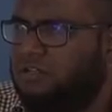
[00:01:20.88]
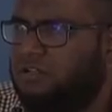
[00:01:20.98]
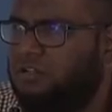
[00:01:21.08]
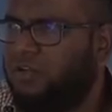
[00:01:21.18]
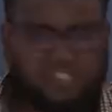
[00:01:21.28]

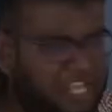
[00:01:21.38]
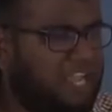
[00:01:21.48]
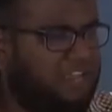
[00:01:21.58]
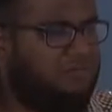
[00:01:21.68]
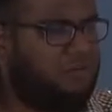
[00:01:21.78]
You're
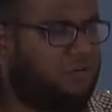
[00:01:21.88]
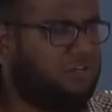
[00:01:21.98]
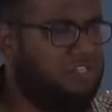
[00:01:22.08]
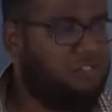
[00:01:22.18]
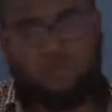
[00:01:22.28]
saved, you're a
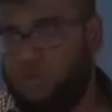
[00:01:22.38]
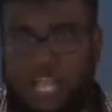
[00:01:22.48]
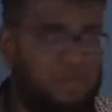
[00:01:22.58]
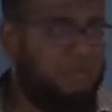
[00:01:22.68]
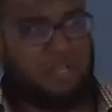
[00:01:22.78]
Christian, so
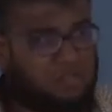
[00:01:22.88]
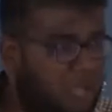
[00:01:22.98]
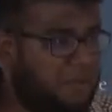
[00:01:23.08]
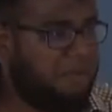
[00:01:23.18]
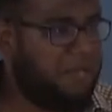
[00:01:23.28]
can you be a
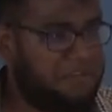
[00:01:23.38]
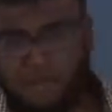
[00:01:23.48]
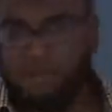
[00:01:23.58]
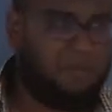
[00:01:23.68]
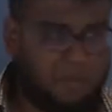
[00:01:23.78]
sodomite?
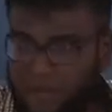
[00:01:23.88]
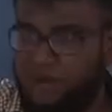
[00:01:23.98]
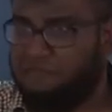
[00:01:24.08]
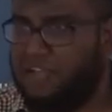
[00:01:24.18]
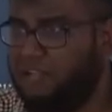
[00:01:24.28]
Can you be a
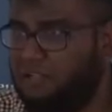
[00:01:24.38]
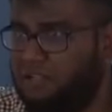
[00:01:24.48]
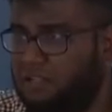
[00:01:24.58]
pedophile?